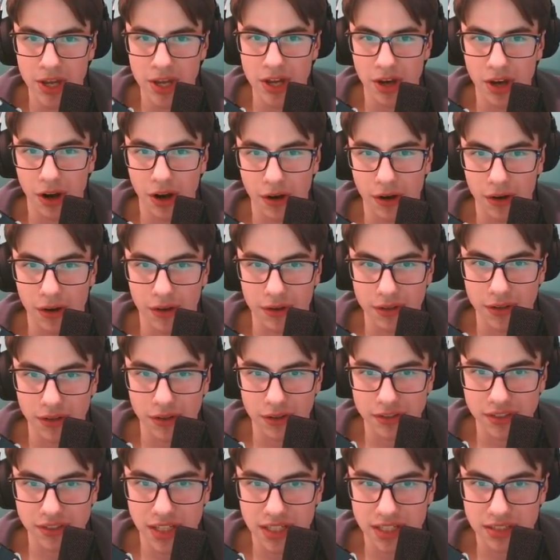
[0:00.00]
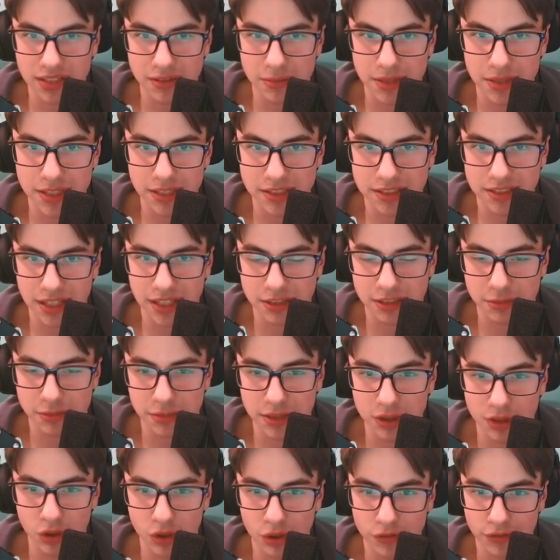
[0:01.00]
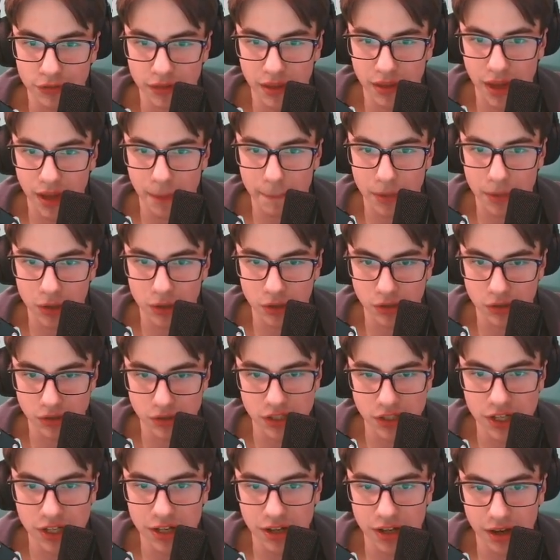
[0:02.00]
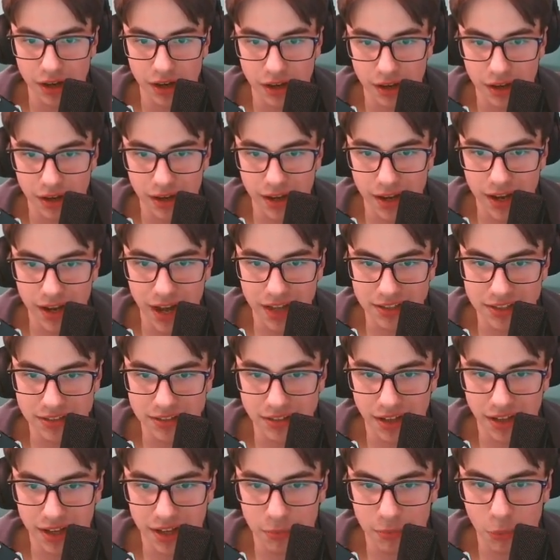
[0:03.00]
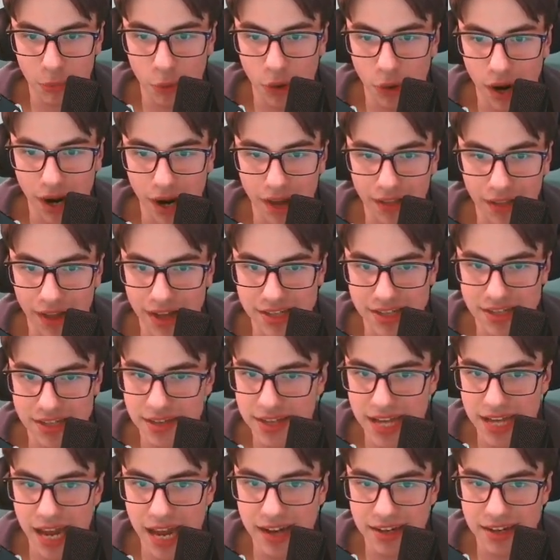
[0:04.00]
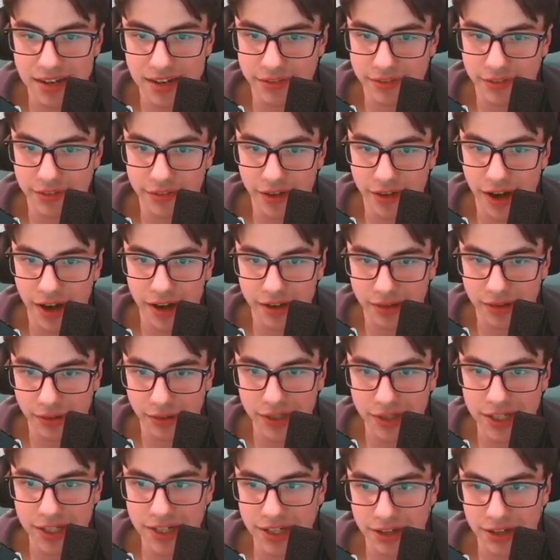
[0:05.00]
is said to be good for that, because it adds like more highlights at the end of the final,